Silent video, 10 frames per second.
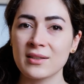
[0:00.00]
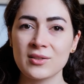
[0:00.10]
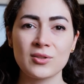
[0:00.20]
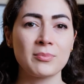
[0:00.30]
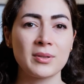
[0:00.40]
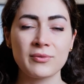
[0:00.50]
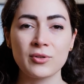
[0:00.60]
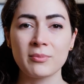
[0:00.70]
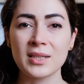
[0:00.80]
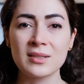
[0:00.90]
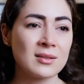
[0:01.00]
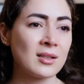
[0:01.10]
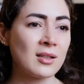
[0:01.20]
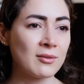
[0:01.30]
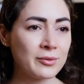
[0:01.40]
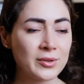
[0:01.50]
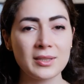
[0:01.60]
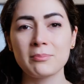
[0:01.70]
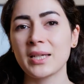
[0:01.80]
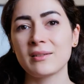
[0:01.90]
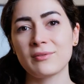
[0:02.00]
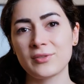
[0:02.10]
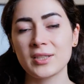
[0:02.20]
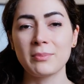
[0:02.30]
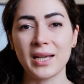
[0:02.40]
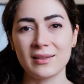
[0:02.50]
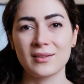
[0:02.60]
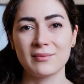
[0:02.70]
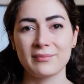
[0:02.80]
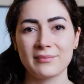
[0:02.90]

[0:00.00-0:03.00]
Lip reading: extra performance for a pain-free back.